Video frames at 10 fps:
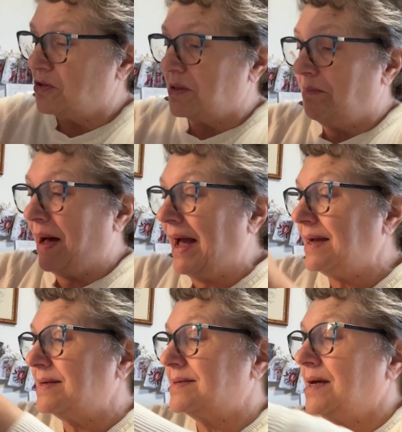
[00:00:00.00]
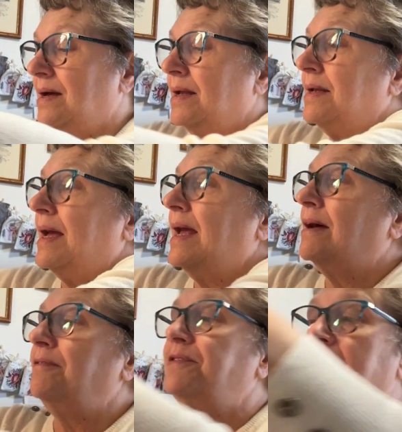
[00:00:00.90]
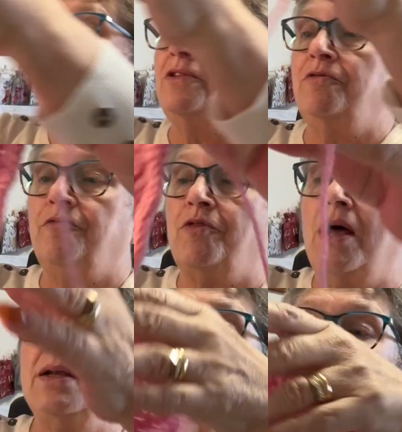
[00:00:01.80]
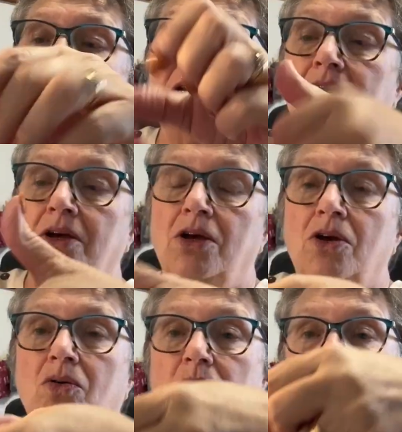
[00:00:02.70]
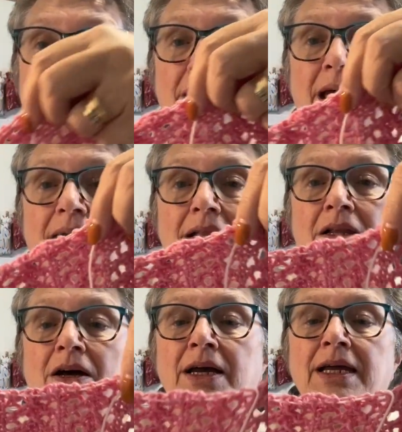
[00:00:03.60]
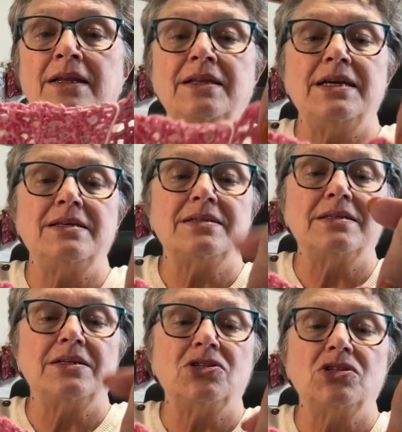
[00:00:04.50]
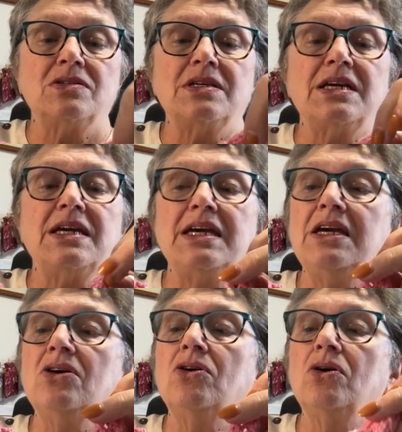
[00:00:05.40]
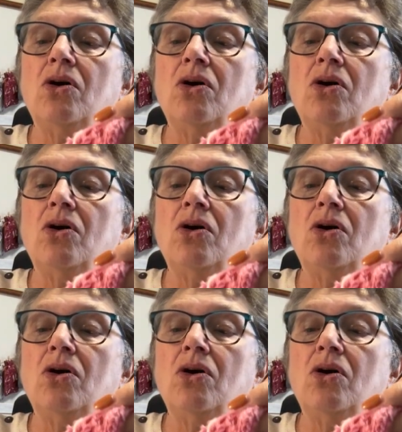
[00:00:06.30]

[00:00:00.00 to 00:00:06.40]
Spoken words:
the back's done, and I've done the front with the neckline. These stitches here